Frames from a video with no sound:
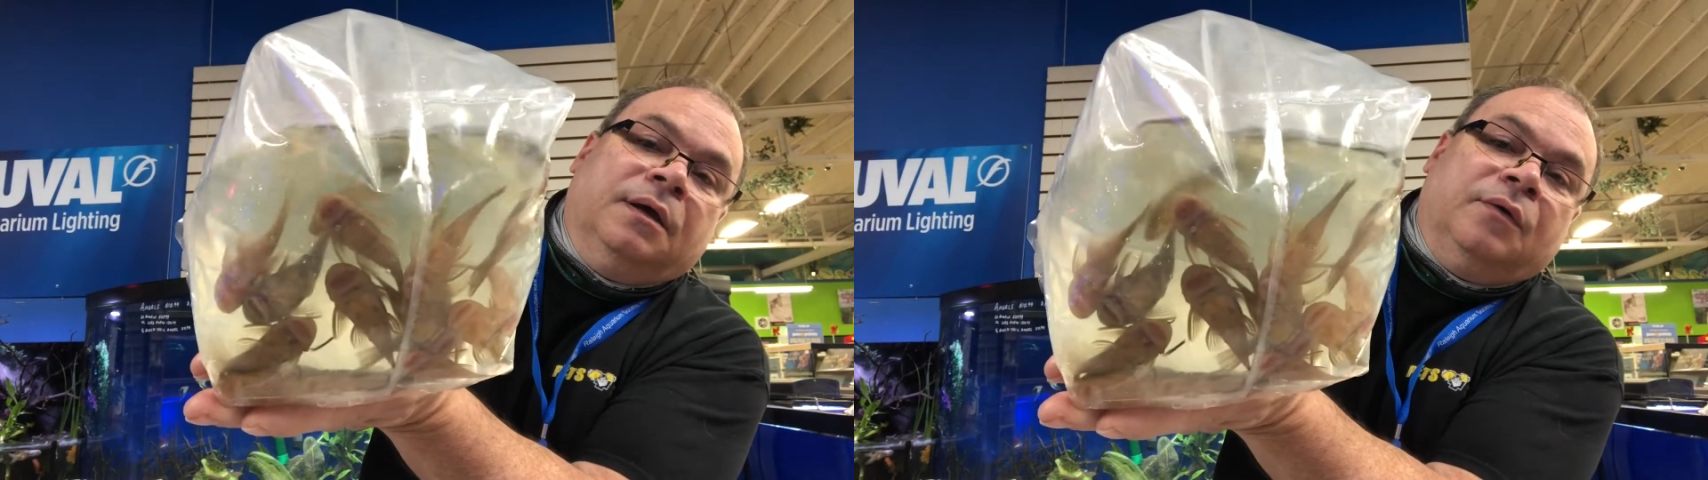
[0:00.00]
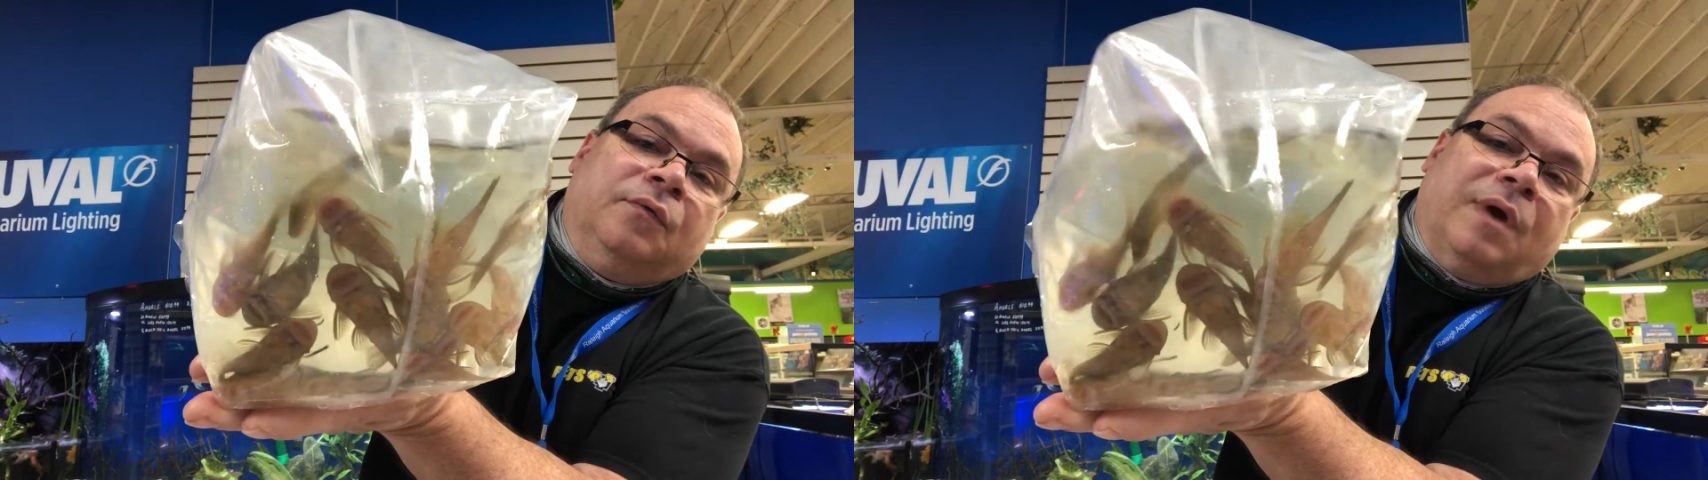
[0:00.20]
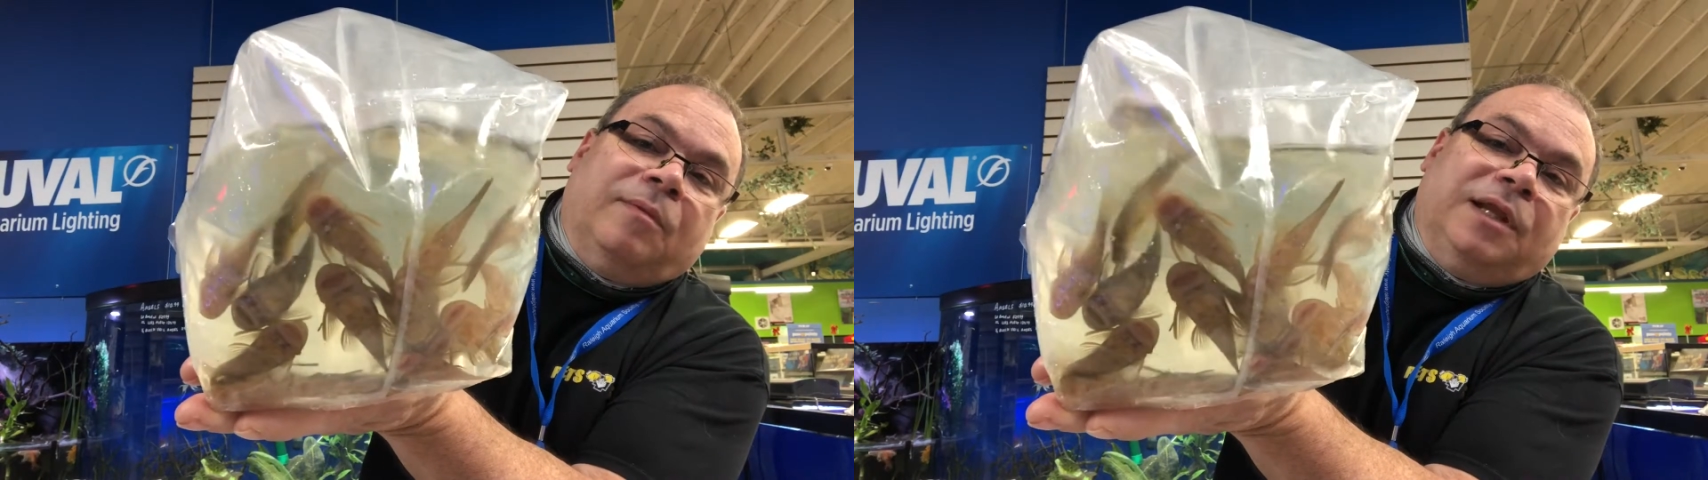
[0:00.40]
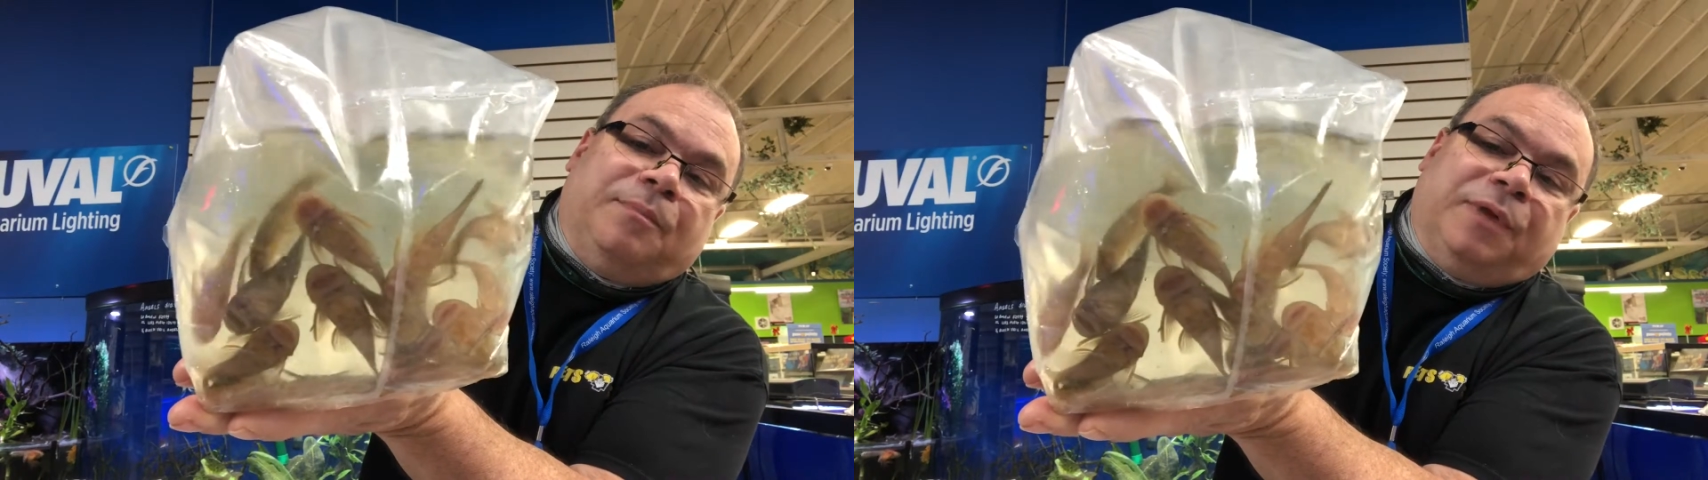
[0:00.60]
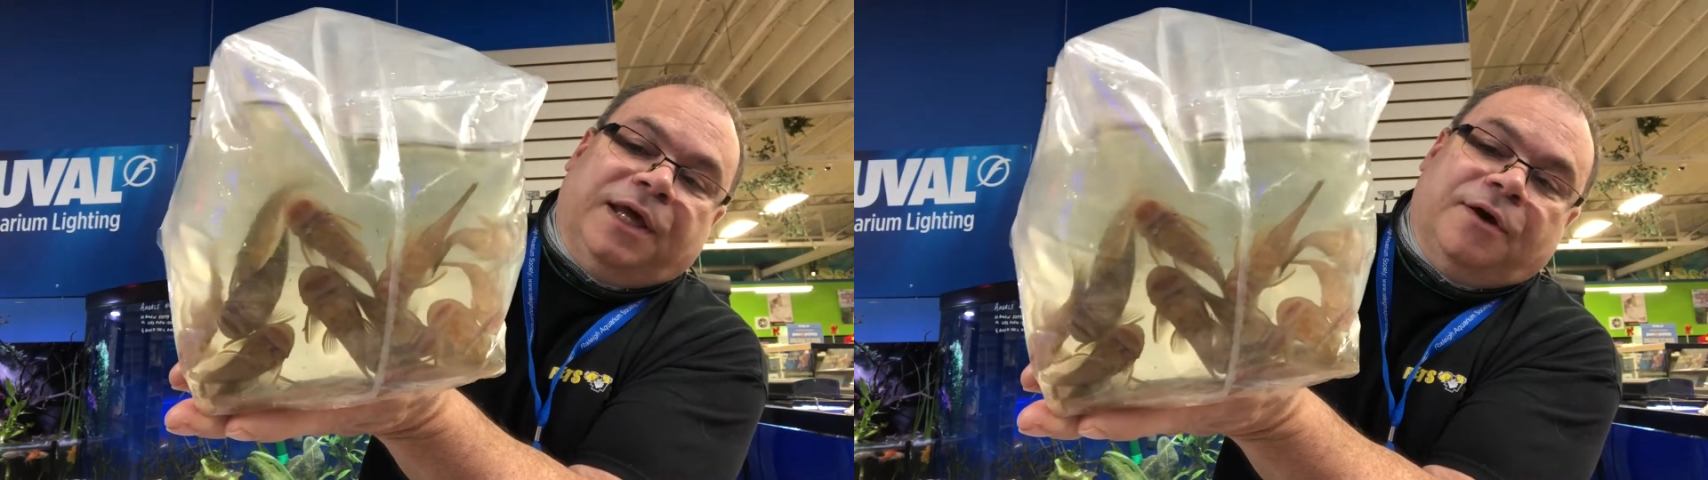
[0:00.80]
Rubber
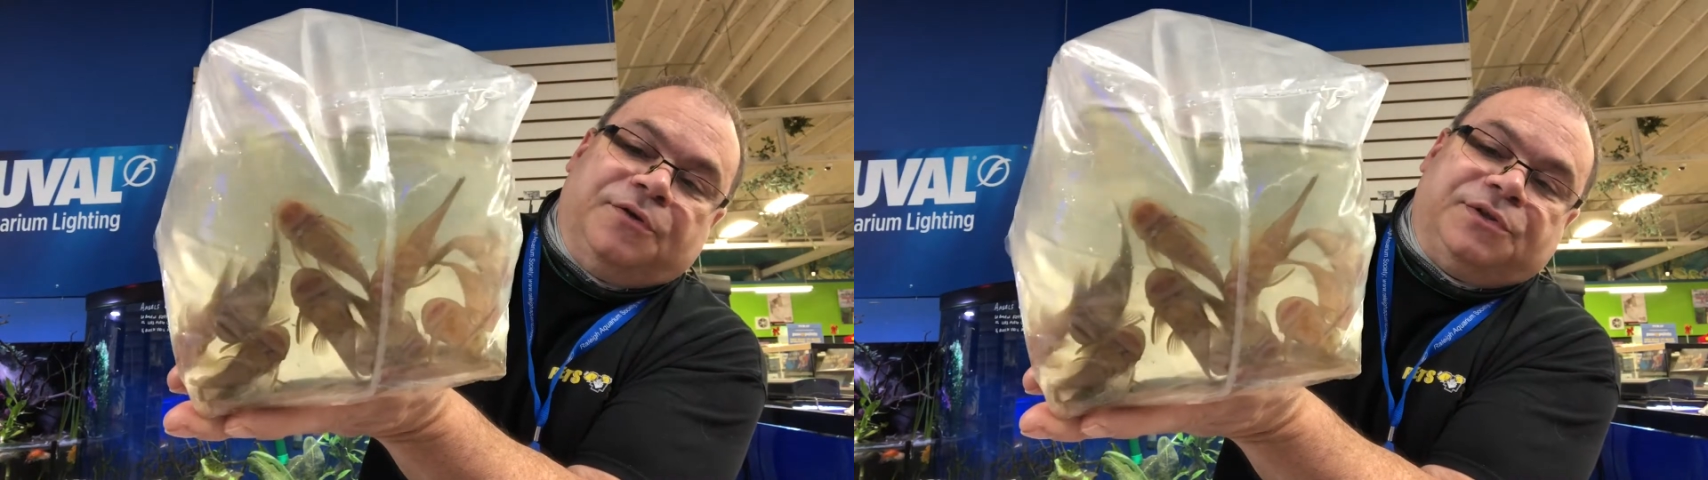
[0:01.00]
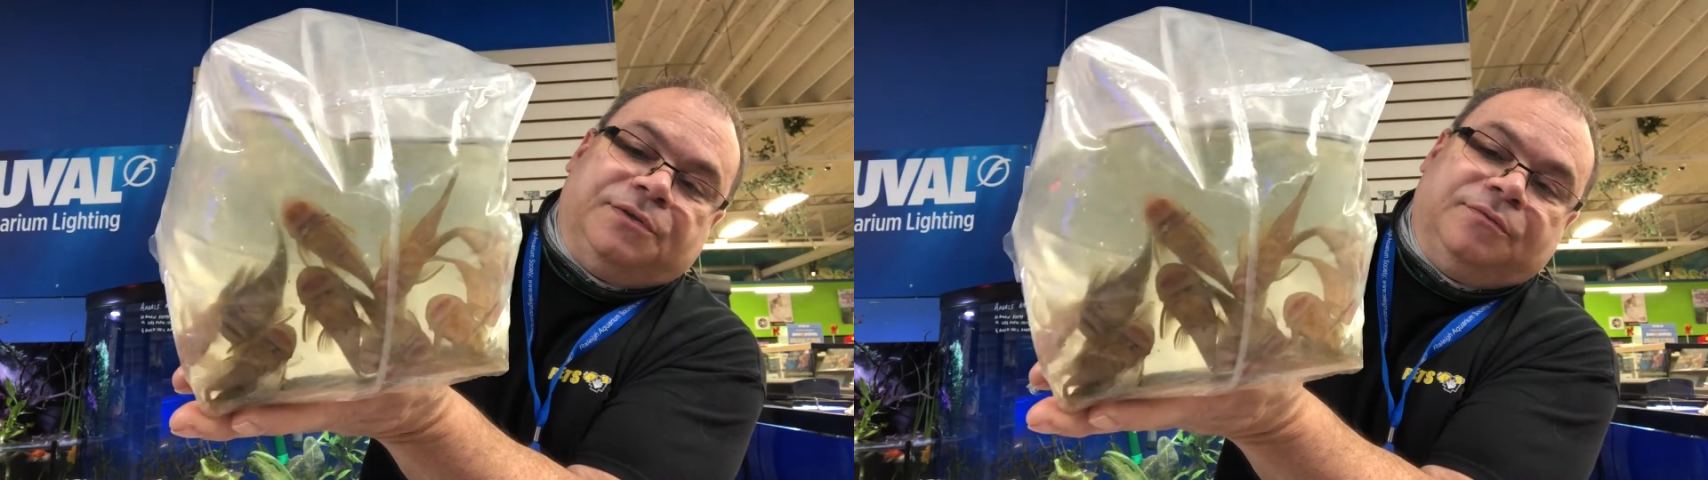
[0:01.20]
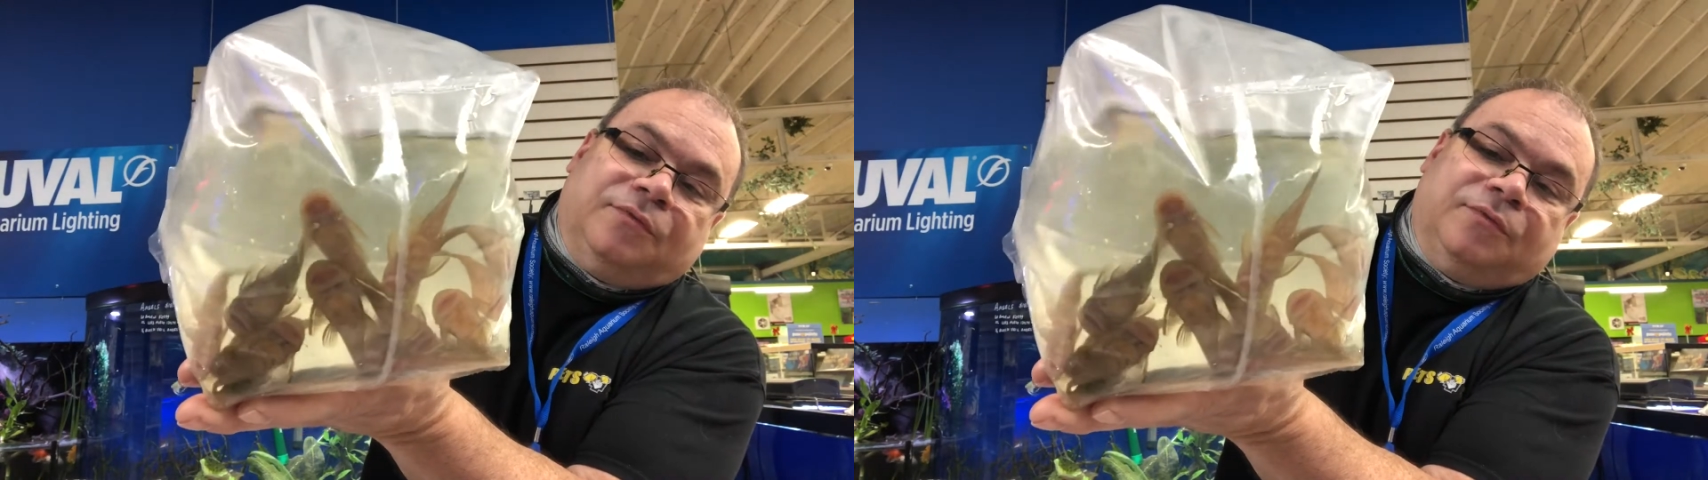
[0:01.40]
lip plecos,